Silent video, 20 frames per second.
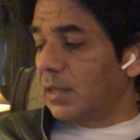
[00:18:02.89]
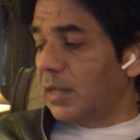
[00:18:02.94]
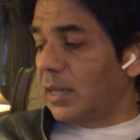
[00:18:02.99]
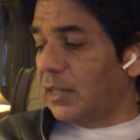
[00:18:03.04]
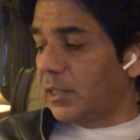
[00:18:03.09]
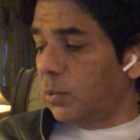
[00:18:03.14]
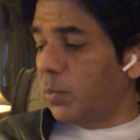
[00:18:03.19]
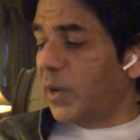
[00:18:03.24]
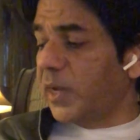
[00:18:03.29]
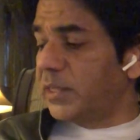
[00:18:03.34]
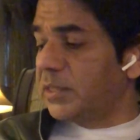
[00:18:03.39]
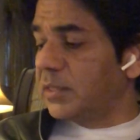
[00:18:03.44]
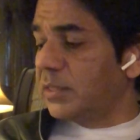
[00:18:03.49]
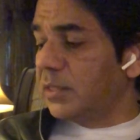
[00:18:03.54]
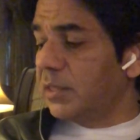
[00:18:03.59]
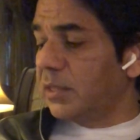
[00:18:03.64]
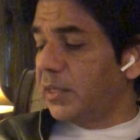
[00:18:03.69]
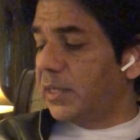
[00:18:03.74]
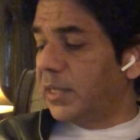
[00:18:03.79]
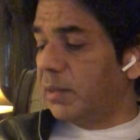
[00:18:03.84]
Otherwise,
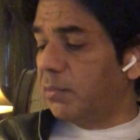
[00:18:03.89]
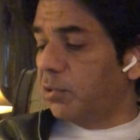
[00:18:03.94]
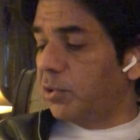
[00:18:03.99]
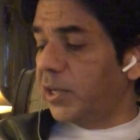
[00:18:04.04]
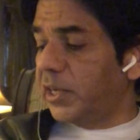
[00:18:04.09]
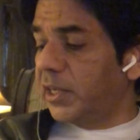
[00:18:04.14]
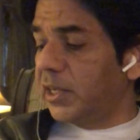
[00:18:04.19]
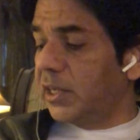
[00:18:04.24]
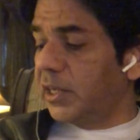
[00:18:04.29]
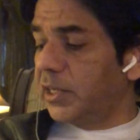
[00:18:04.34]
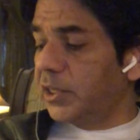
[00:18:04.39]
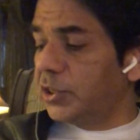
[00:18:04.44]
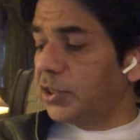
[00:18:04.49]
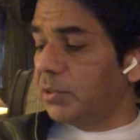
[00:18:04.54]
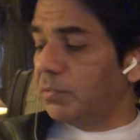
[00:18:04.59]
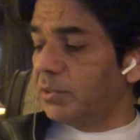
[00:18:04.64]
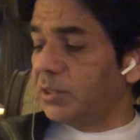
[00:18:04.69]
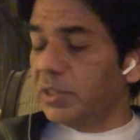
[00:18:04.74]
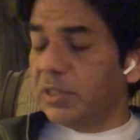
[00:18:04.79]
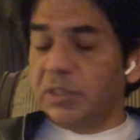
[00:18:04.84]
democratic
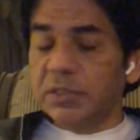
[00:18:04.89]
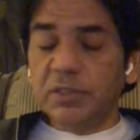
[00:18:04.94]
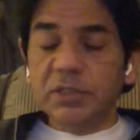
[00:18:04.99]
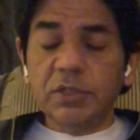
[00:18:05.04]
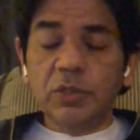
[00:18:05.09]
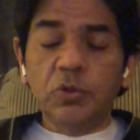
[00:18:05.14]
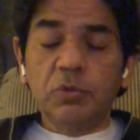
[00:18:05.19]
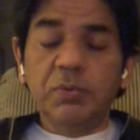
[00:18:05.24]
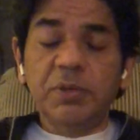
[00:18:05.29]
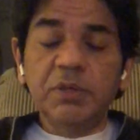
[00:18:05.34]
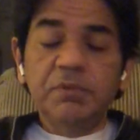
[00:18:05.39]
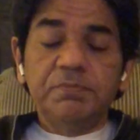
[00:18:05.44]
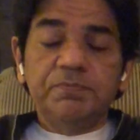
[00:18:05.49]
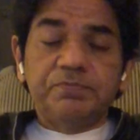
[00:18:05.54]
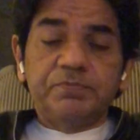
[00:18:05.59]
leadership is considered to be